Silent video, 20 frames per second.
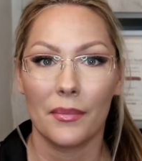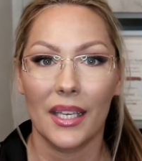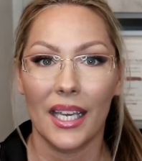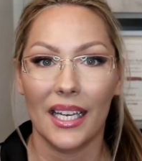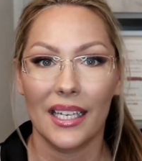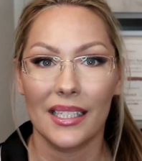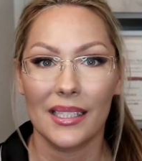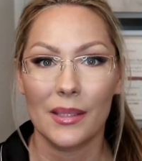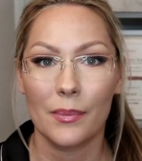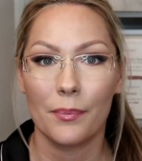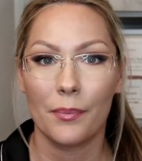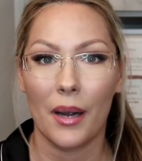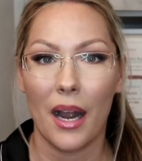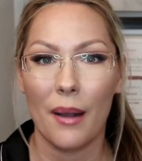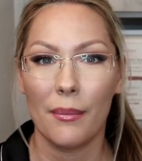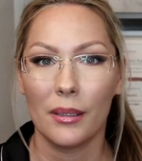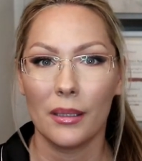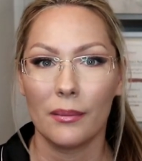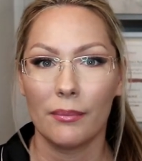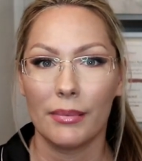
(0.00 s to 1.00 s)
Yeah, it's
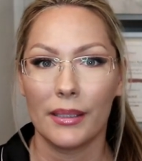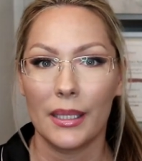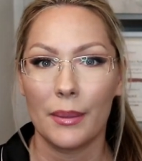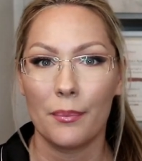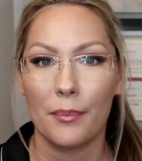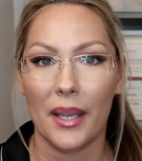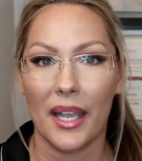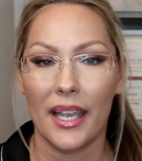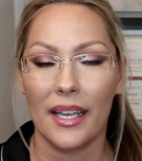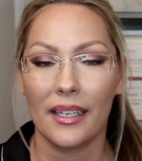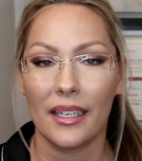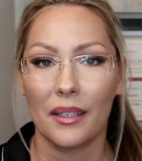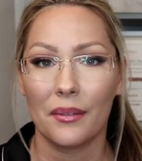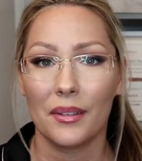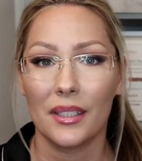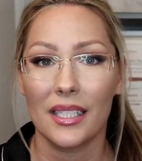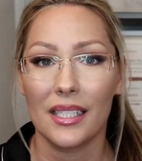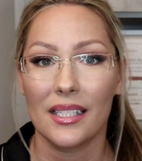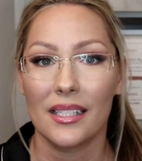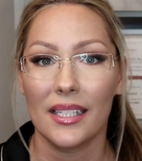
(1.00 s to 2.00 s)
probably been, I
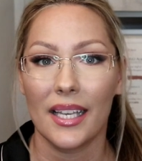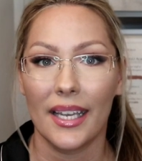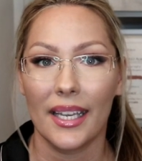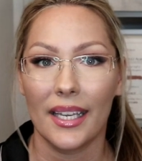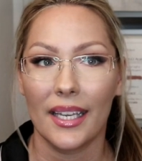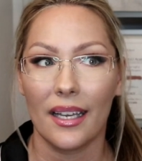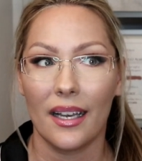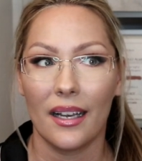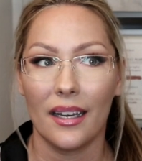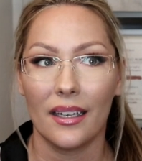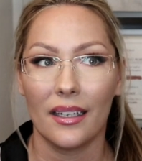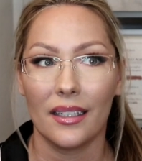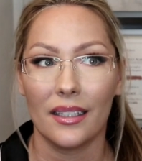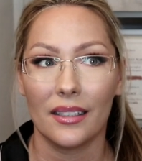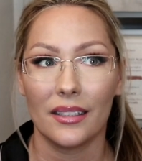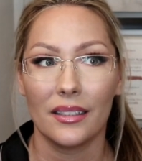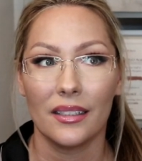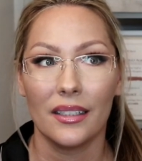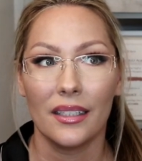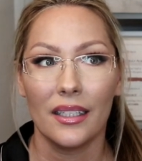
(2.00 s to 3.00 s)
want to say,
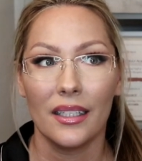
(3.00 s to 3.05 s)
uh,